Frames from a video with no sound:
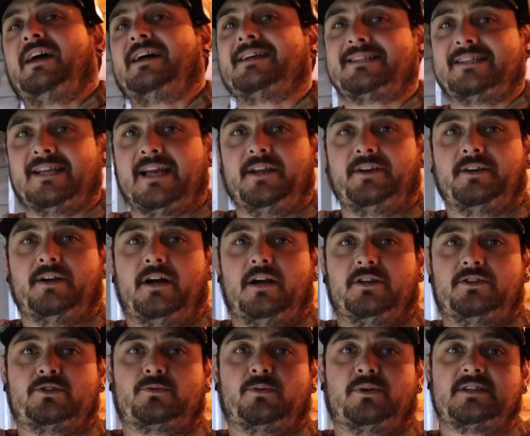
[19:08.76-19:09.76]
that said, I
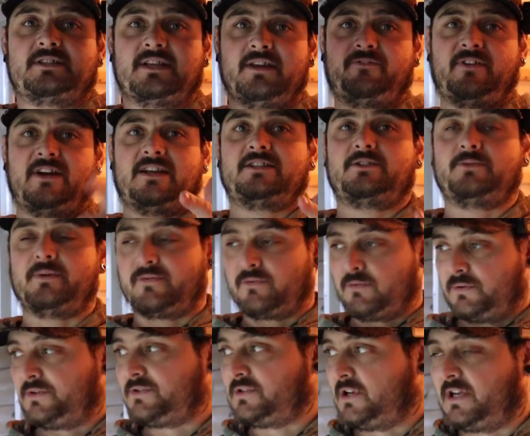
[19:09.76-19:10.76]
just want to say thanks to
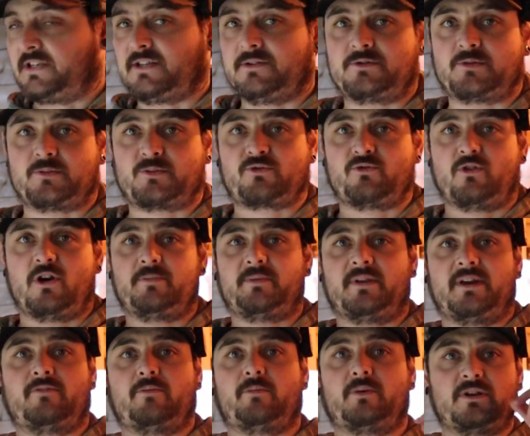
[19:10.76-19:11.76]
everyone who's liked and subscribed
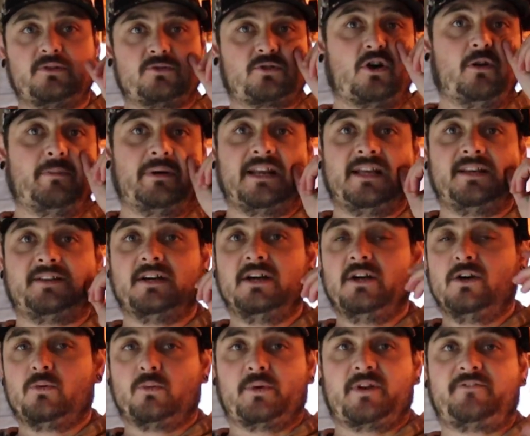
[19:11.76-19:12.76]
and everybody who's commented.
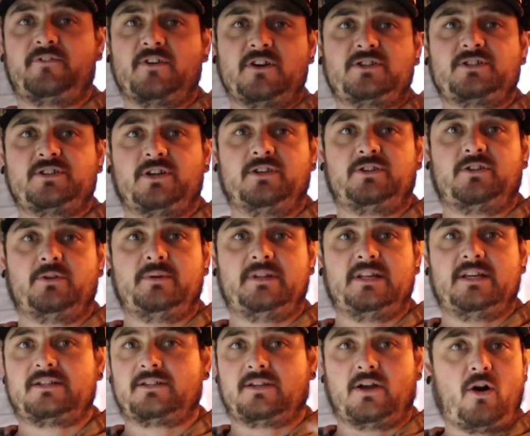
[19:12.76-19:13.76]
When I first started doing
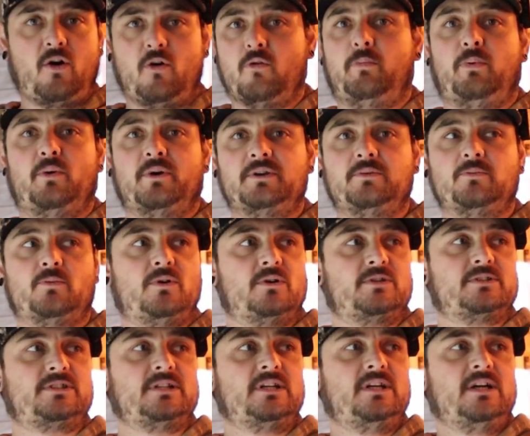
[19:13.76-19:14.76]
this, the whole point
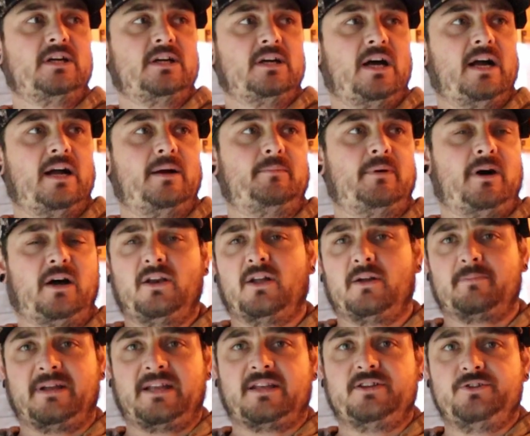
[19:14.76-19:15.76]
was I
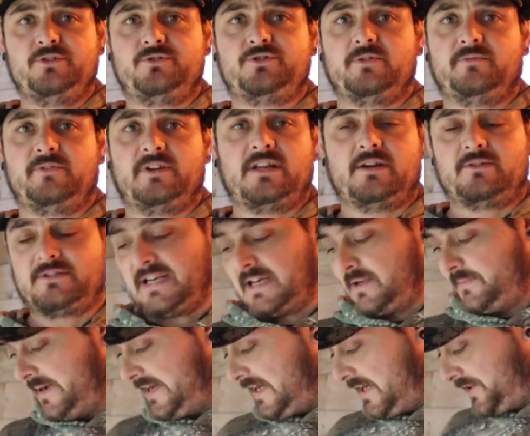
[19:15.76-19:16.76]
like making YouTube videos
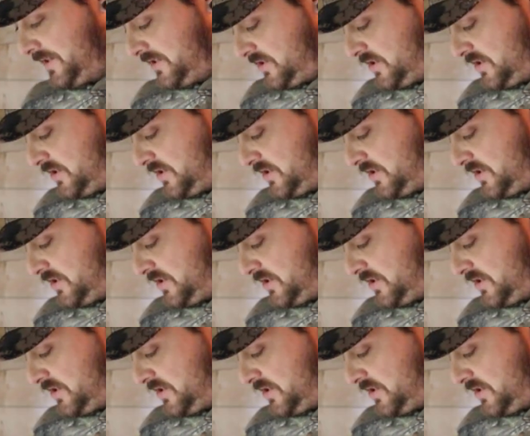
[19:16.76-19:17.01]
anyway, and I